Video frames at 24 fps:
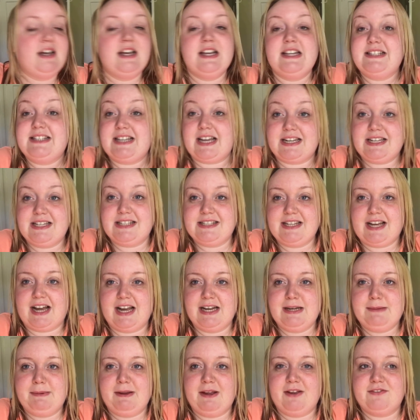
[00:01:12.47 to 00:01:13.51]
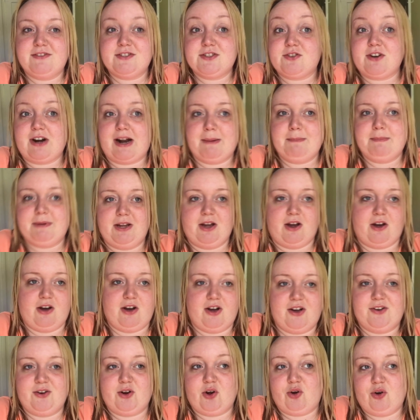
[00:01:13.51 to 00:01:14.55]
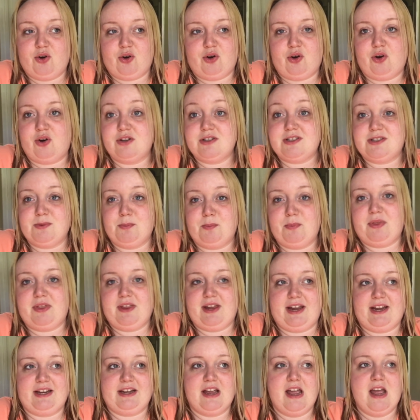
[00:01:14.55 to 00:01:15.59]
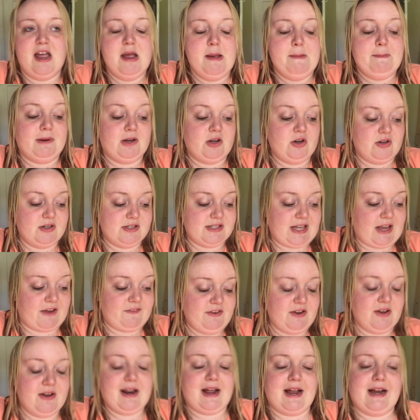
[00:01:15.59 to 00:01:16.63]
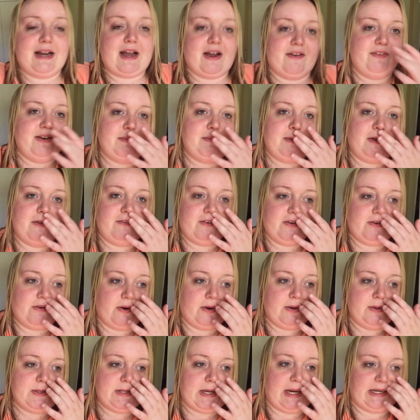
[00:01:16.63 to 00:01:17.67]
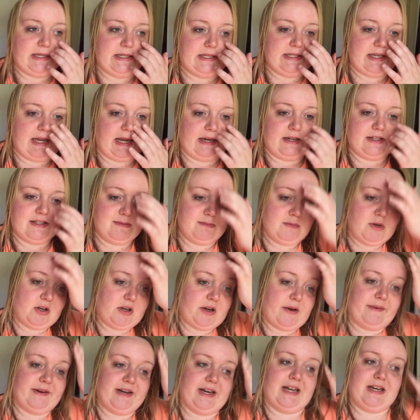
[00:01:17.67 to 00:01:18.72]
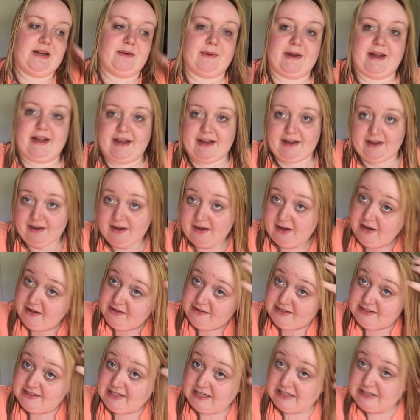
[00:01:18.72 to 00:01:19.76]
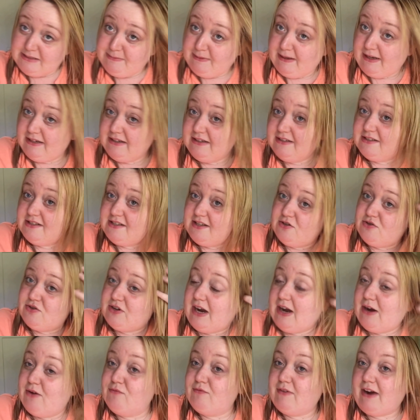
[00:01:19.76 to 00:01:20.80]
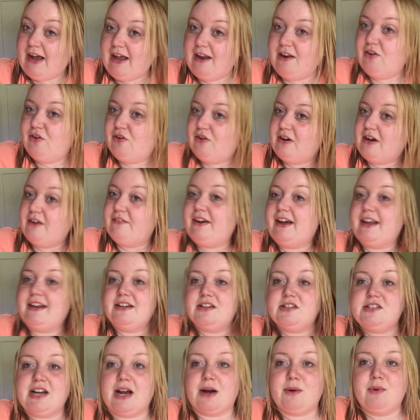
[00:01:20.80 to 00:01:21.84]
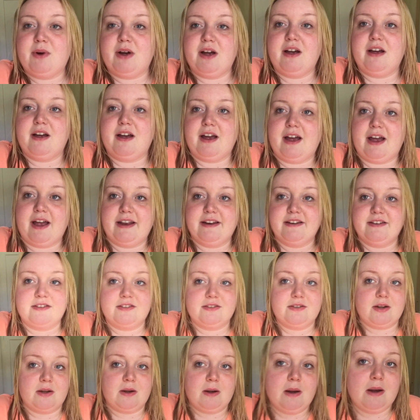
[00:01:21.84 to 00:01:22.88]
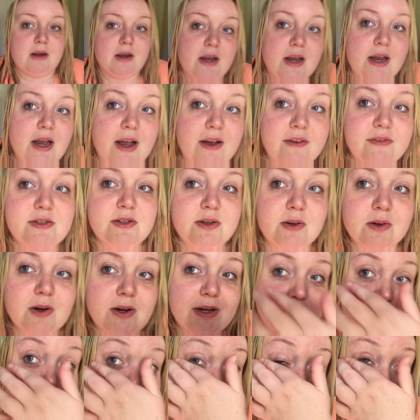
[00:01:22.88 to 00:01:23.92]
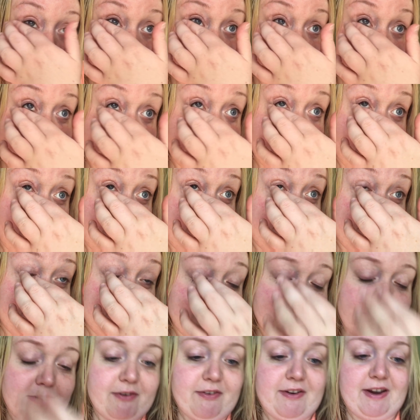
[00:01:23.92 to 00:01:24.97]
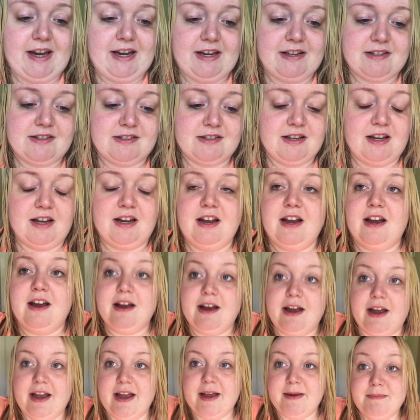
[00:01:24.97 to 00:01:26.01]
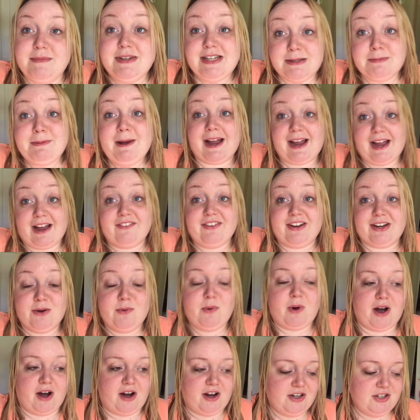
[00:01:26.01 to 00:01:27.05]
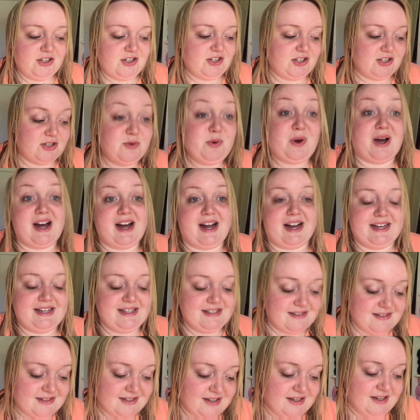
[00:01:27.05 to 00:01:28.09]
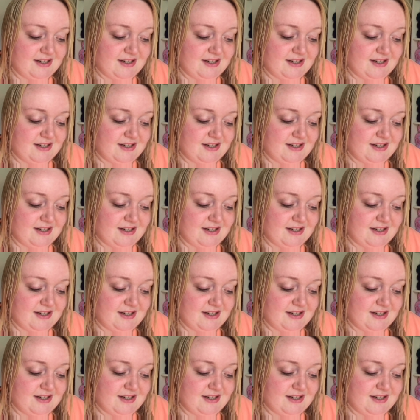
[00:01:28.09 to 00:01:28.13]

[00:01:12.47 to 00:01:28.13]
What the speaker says: set aside a bit of scrap yarn or something, because I feel like having a bit of a crochet today, because I'm not going anywhere. This explains the drown rat look. I've had a shower and I've still got yesterday's mascara under my face. Despite having a wash twice,